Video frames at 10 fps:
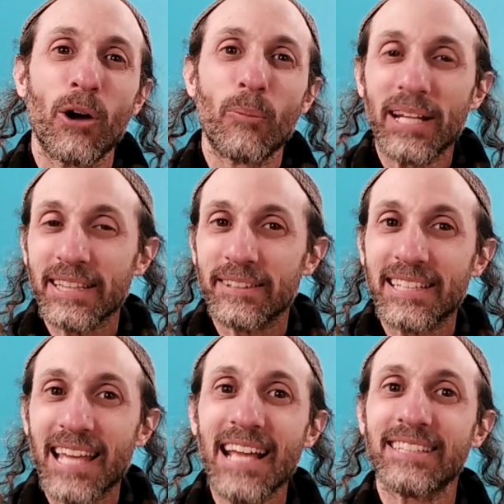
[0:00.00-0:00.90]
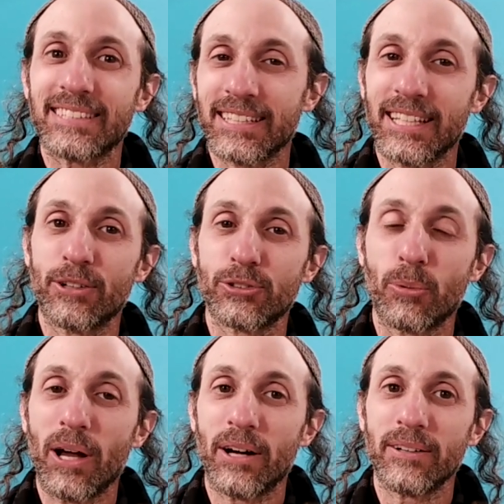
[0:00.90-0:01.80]
we get the tastes in there as
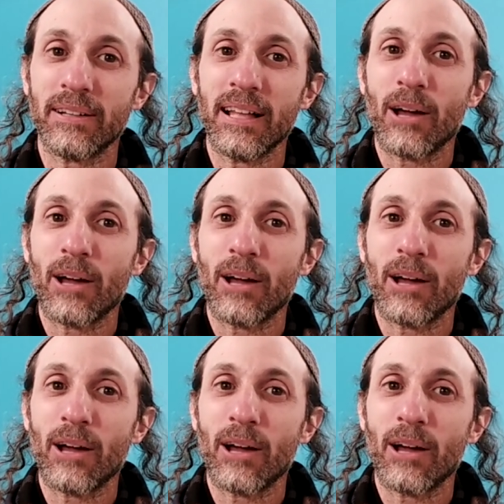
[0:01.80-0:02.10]
well.